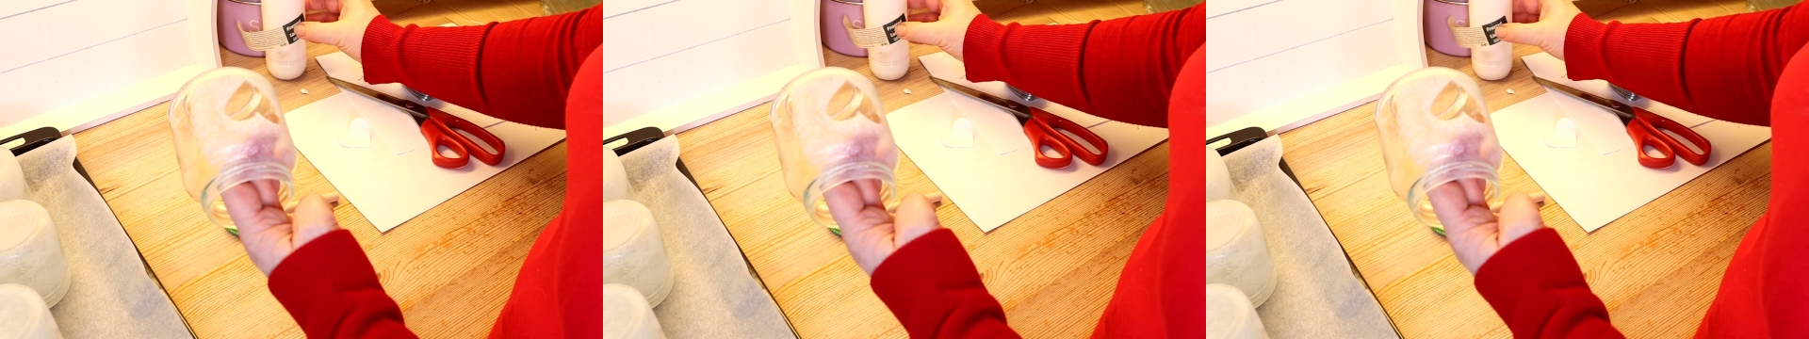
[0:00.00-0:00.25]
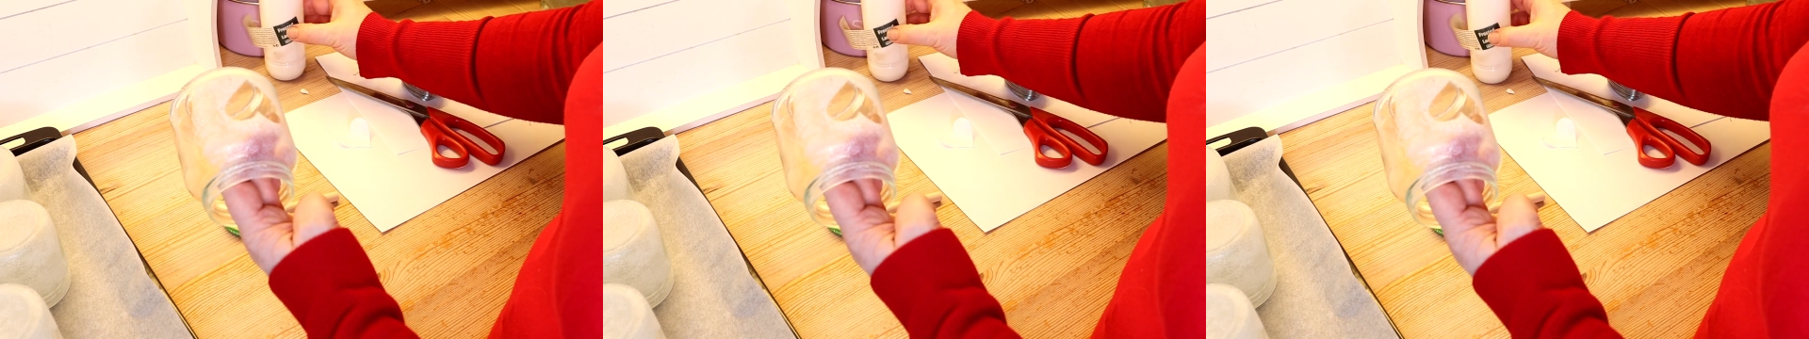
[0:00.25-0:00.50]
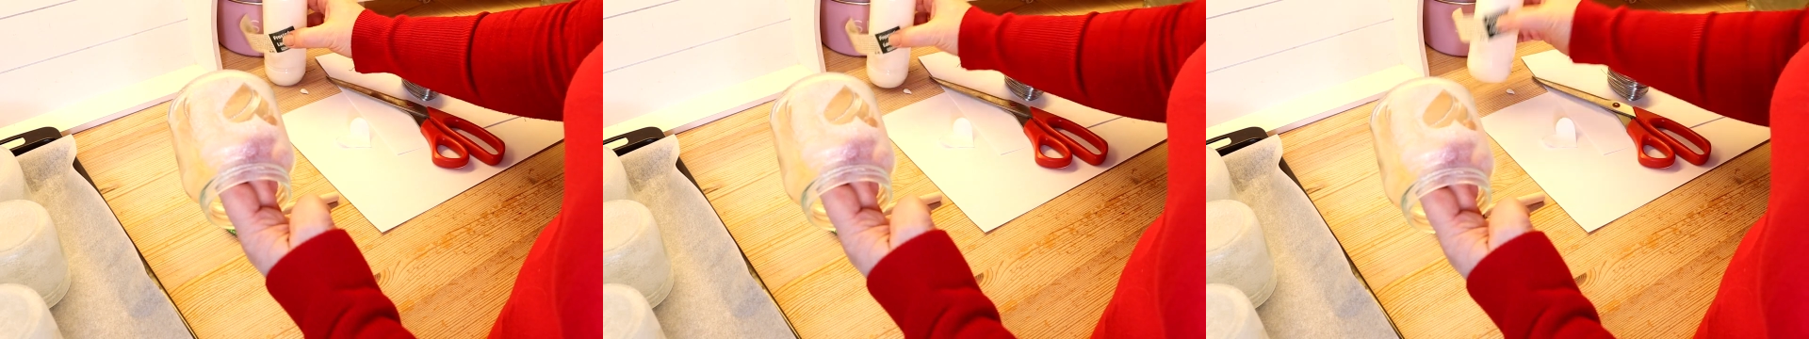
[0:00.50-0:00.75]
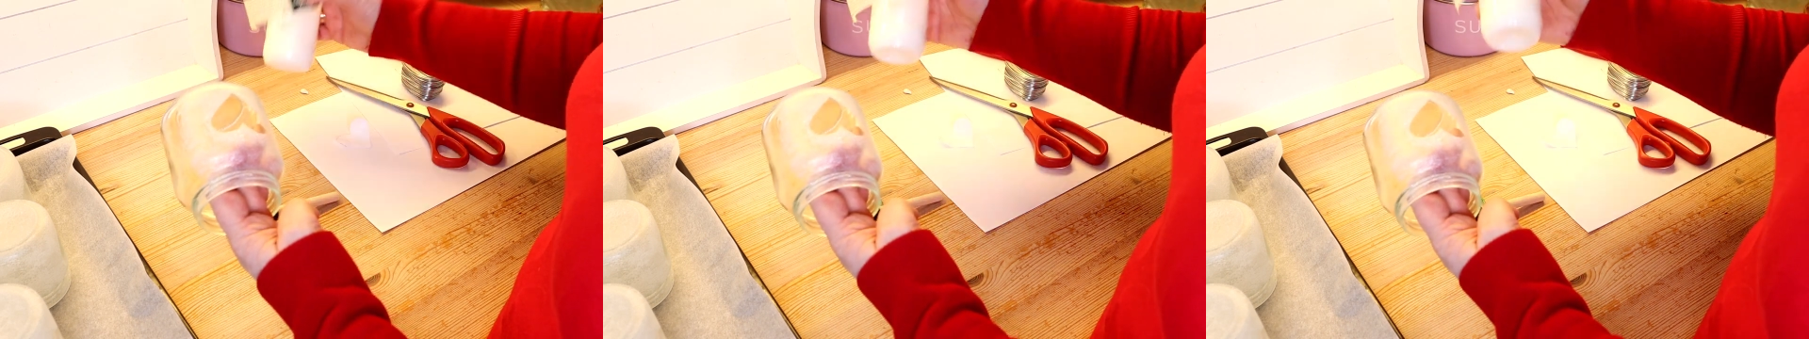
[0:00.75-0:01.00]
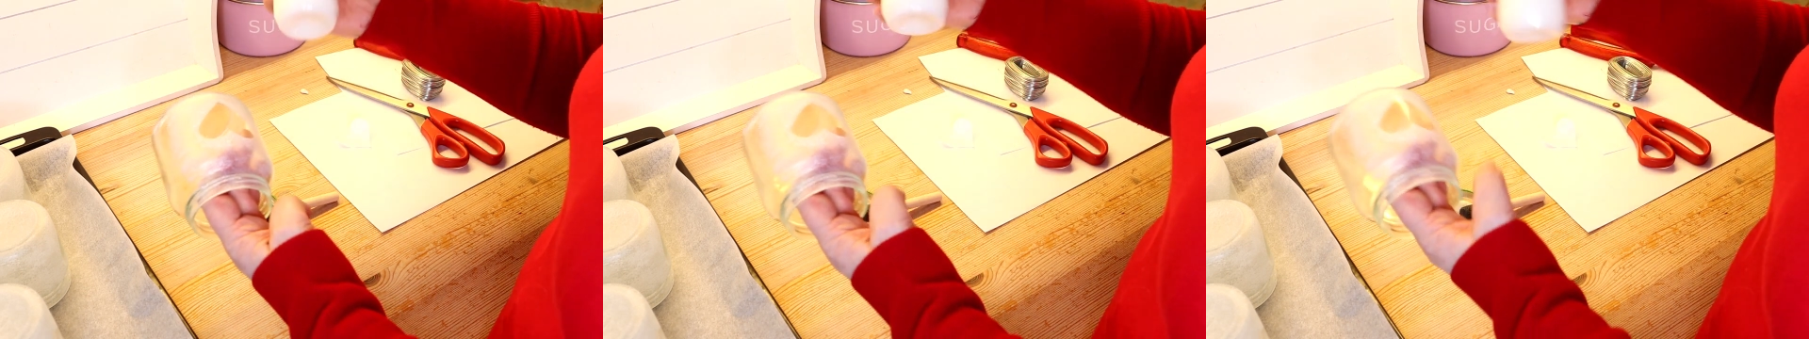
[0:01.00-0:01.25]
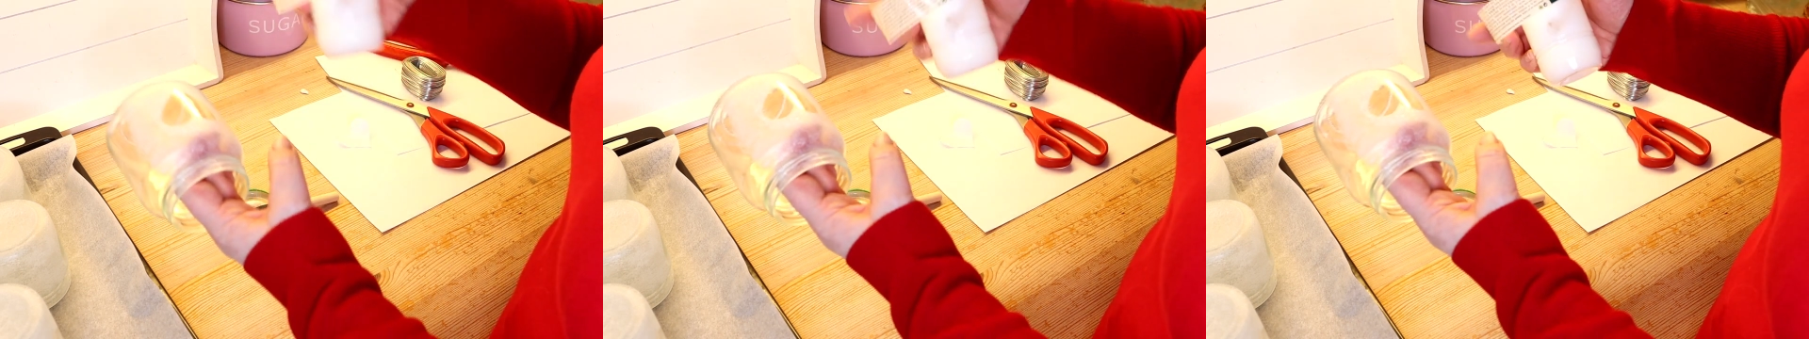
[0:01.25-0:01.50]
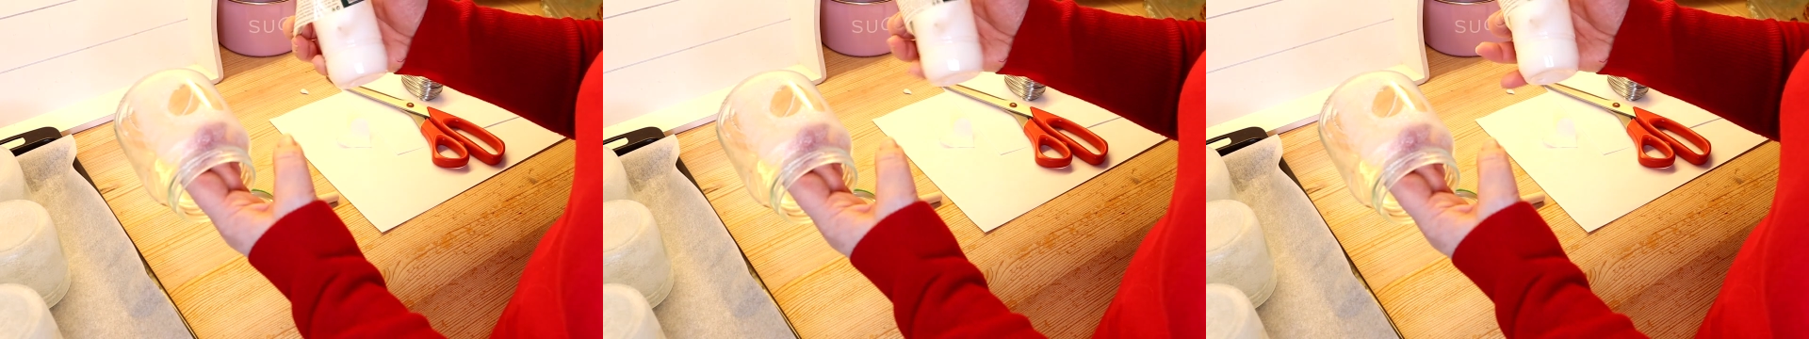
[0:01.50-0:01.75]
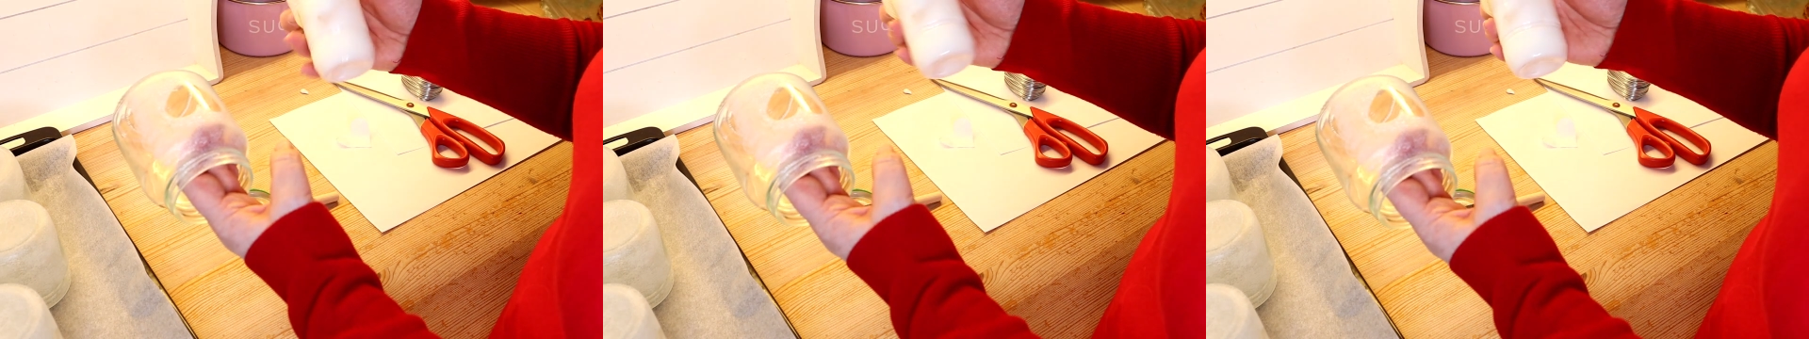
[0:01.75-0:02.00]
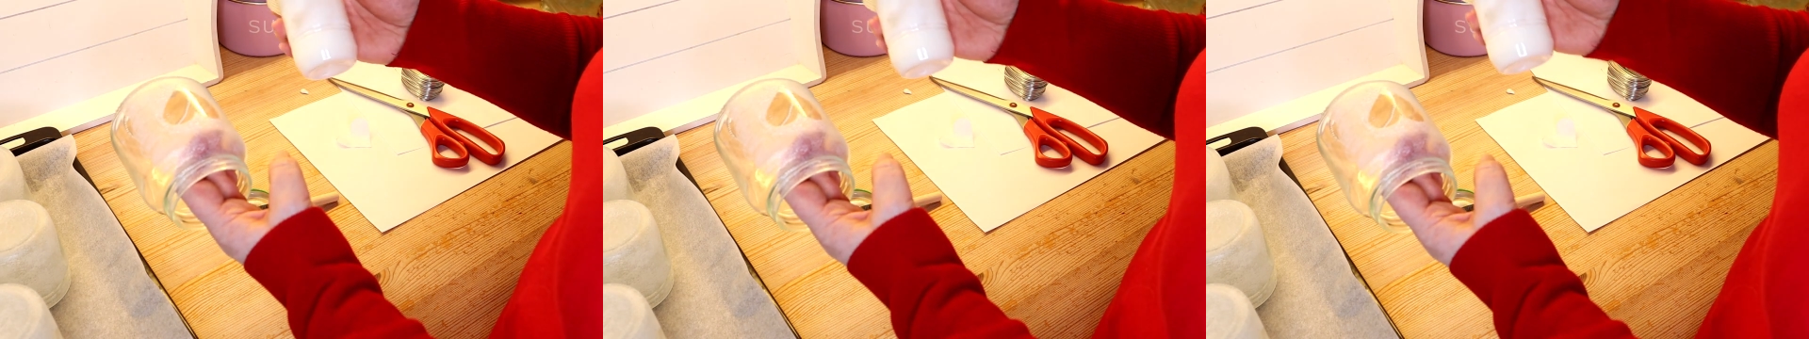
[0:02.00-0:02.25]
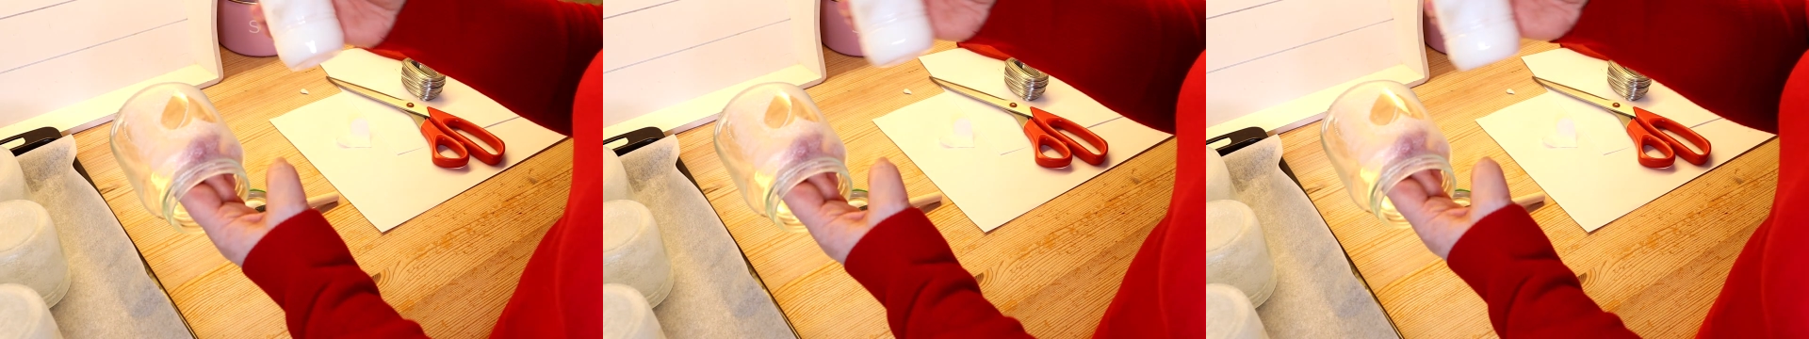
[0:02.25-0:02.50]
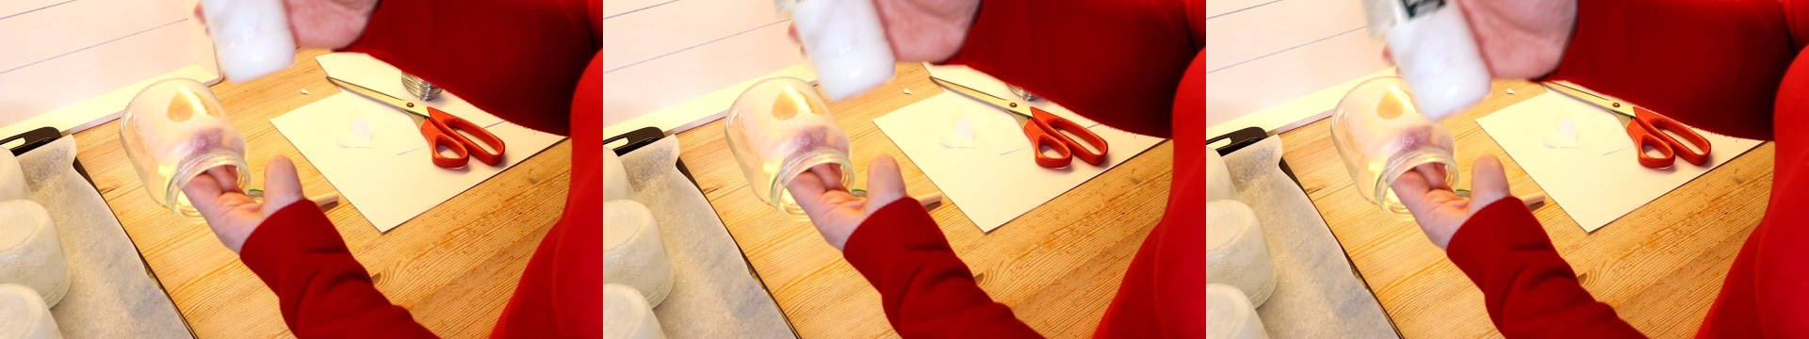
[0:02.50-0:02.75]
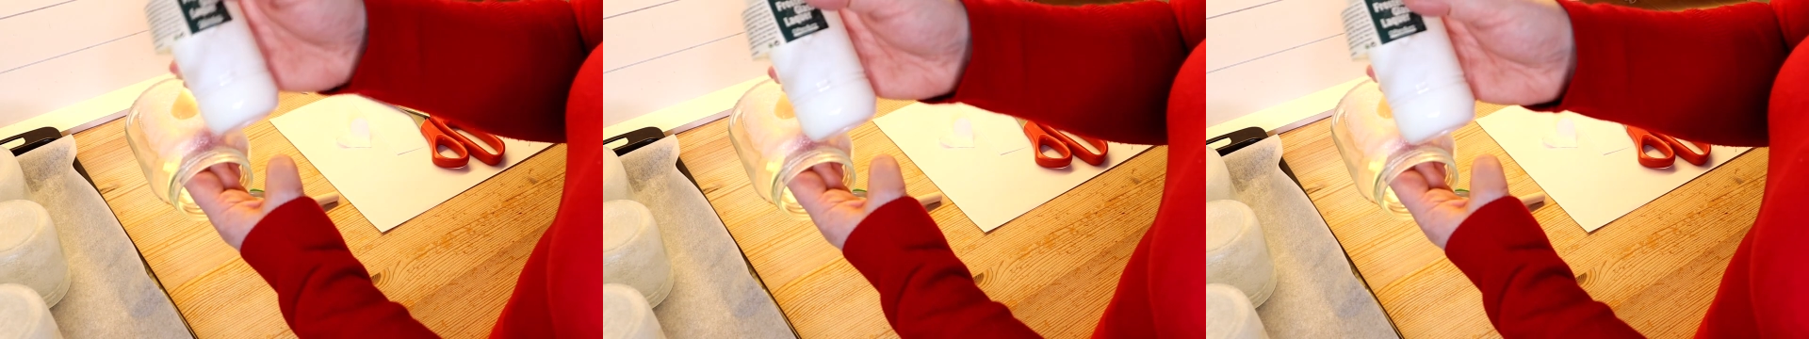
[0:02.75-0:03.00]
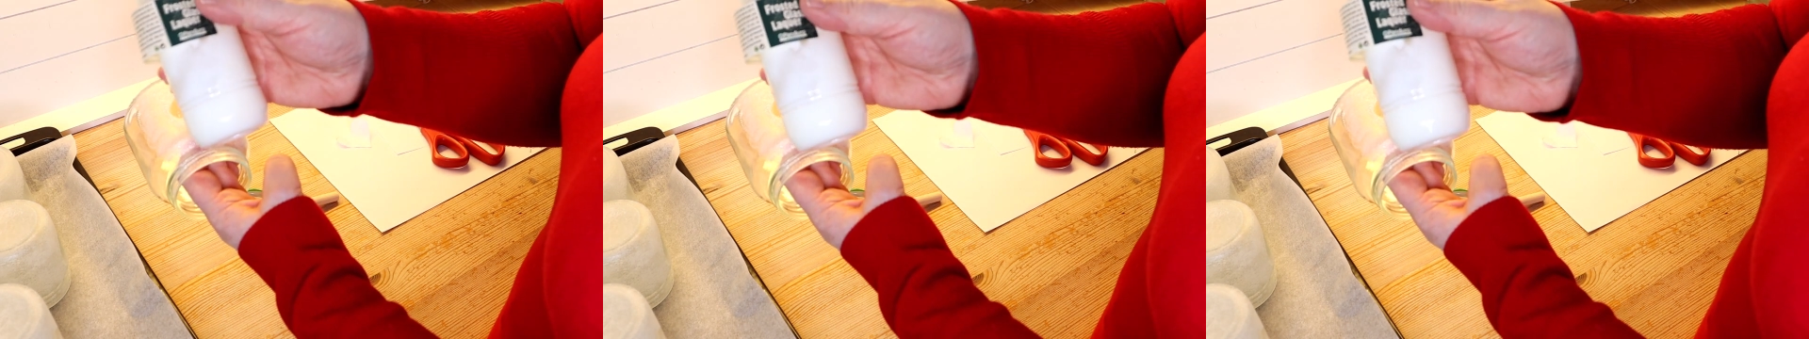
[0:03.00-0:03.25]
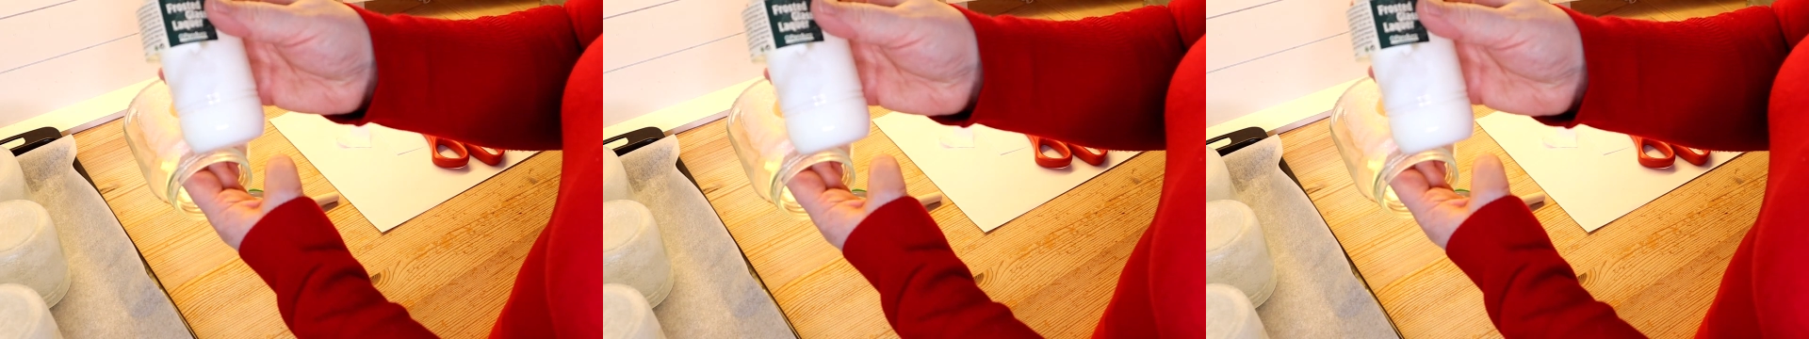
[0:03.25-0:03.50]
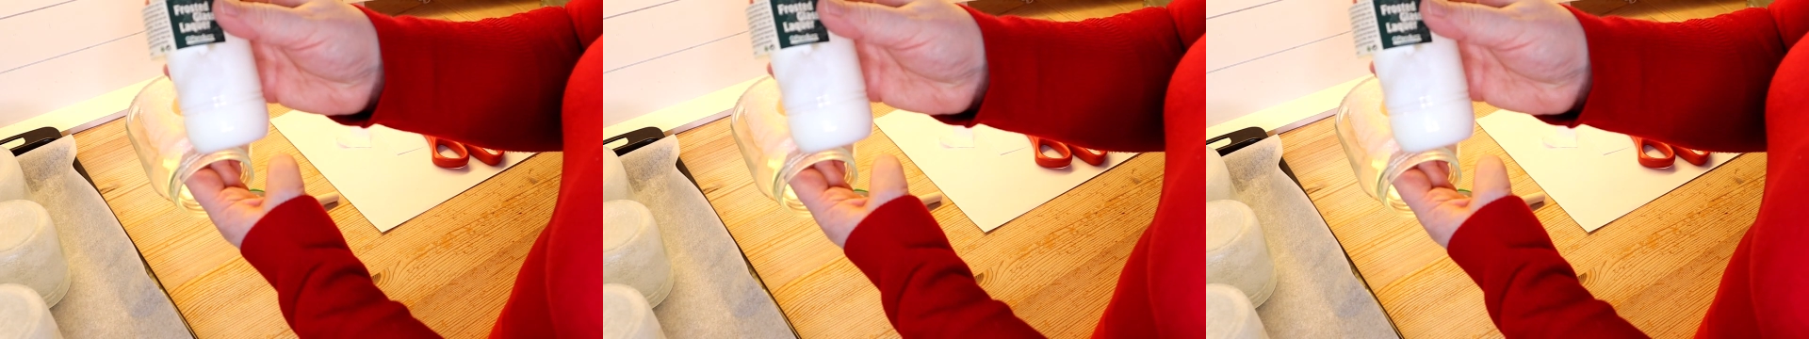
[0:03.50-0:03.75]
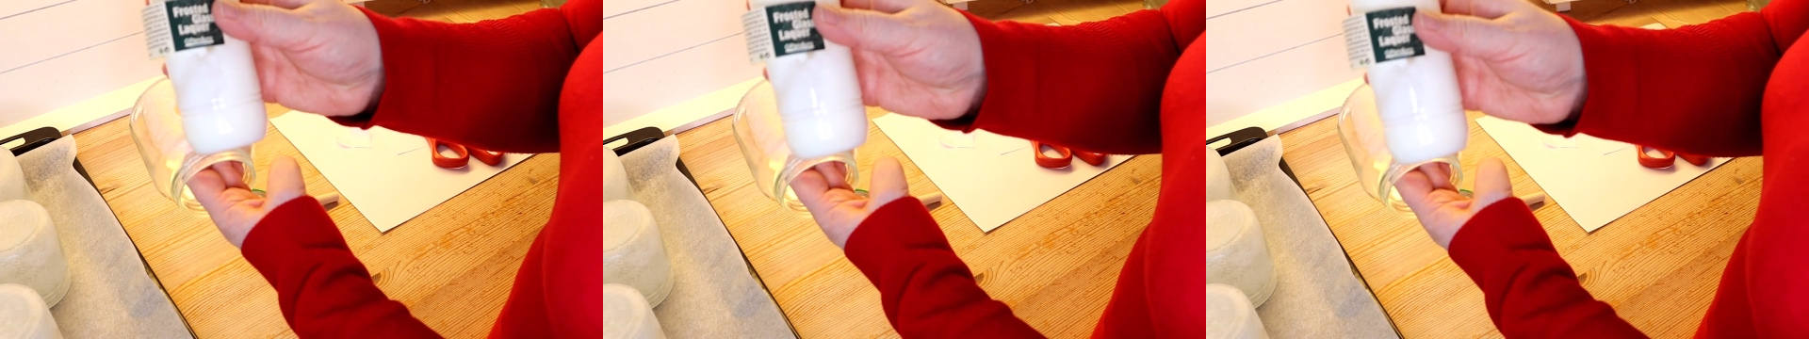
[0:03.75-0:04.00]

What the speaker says: [unreadable: no face in view]